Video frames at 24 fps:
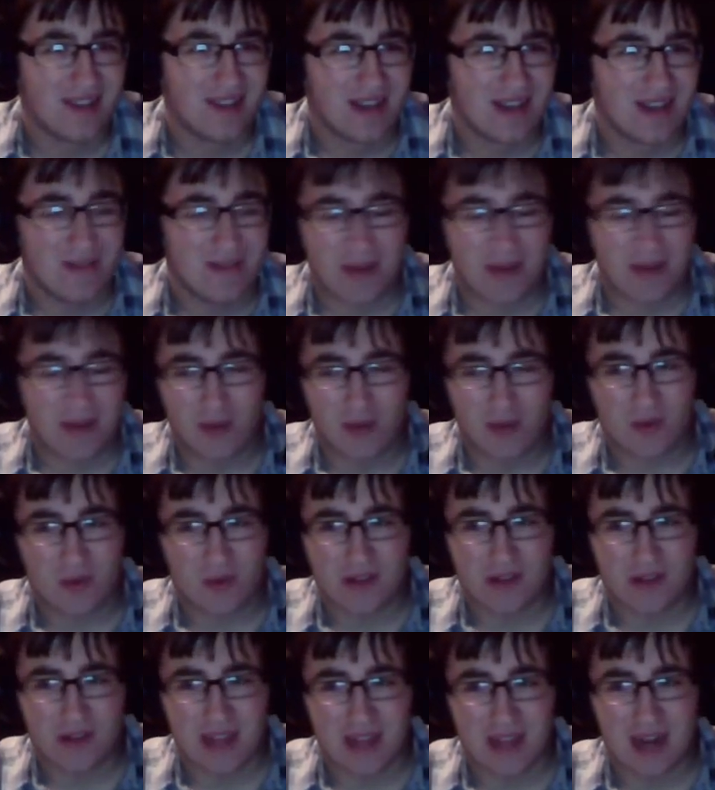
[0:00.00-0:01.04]
People
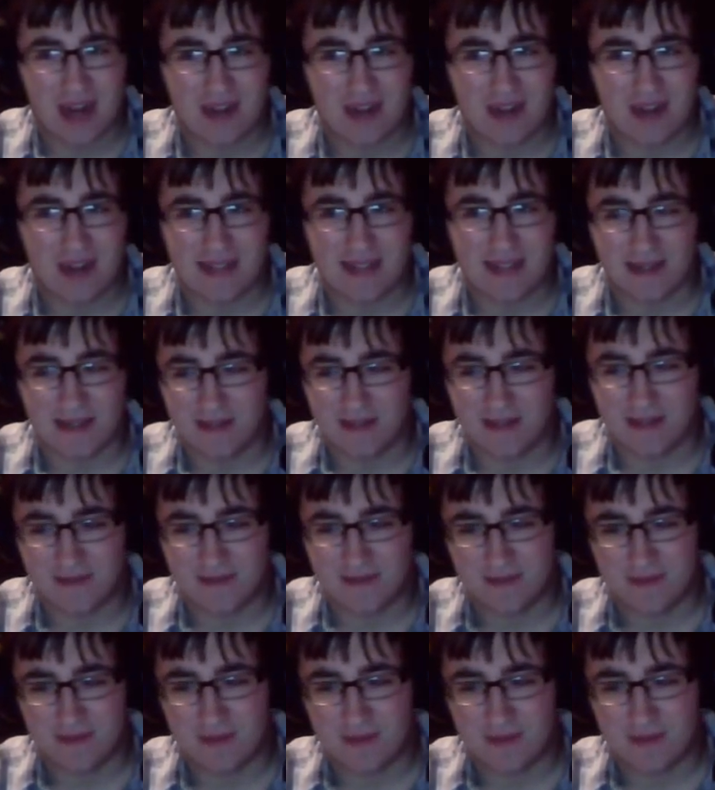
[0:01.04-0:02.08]
weren't there to
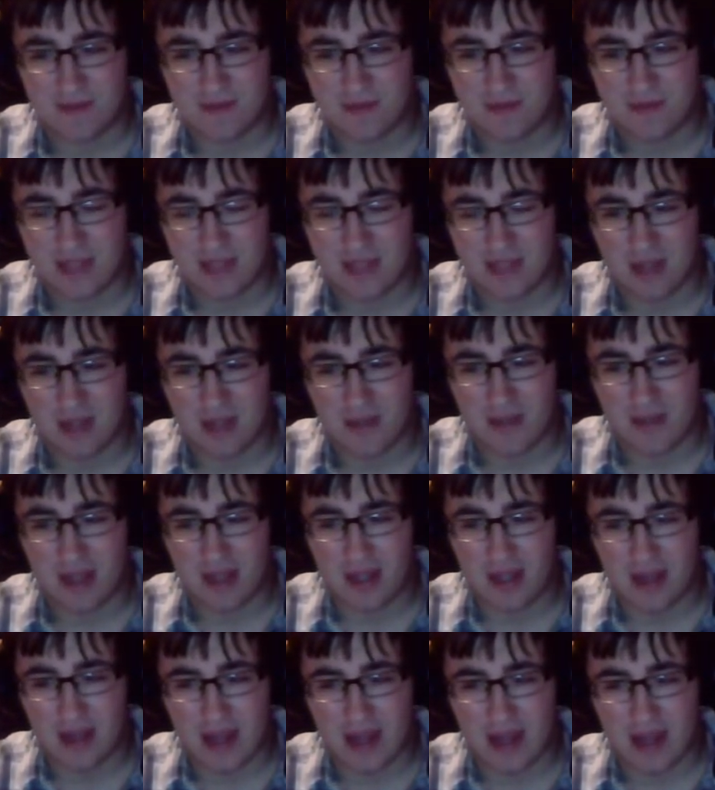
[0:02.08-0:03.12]
tell me
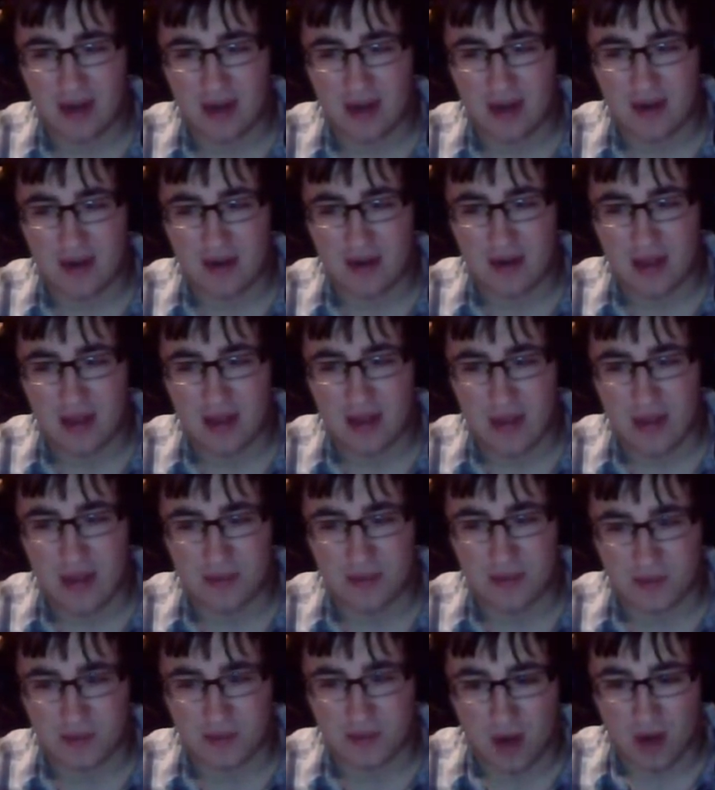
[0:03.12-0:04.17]
that I
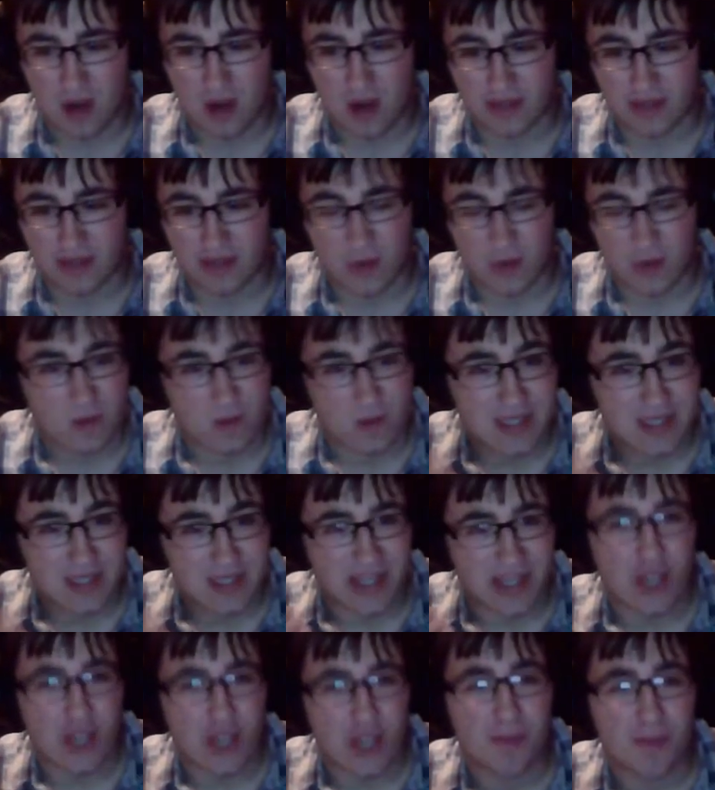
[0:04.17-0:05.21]
was wrong. There was a
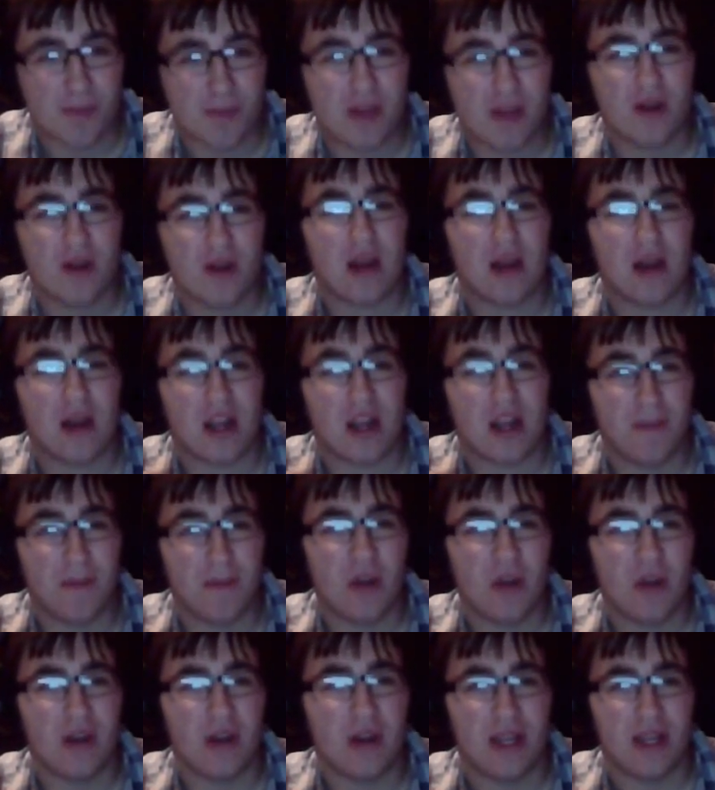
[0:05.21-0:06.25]
commu- a
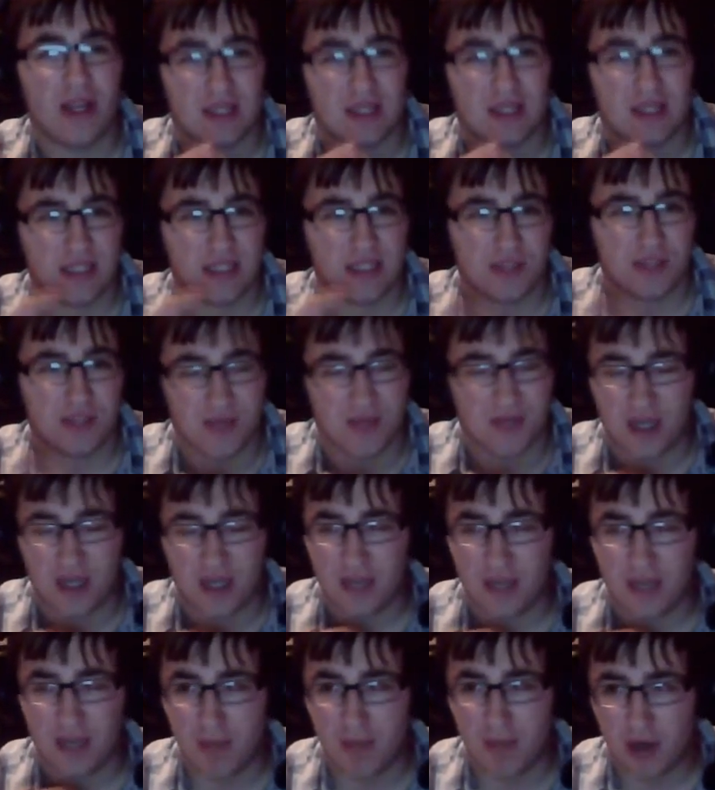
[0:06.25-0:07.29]
community, excuse me, a
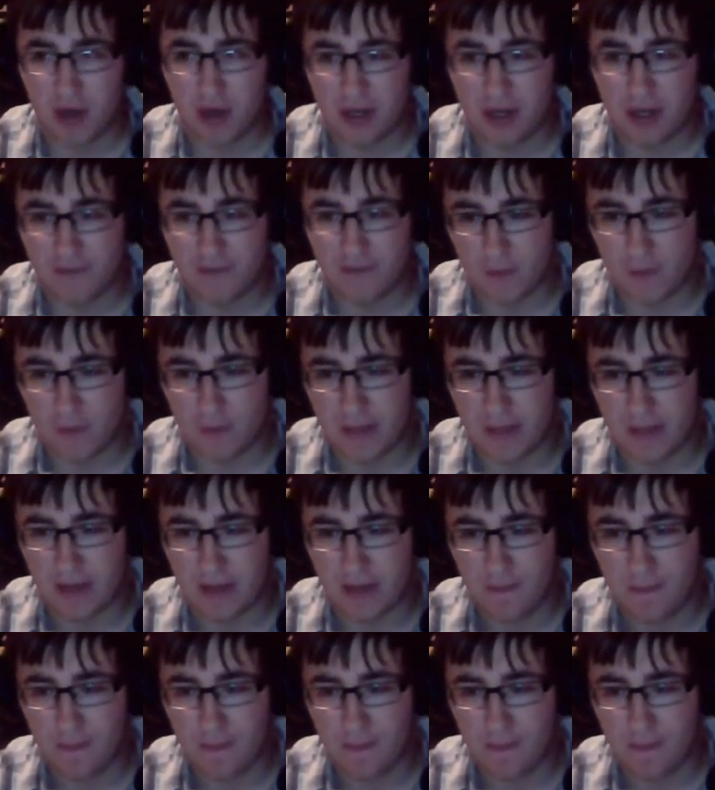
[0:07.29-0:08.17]
community for me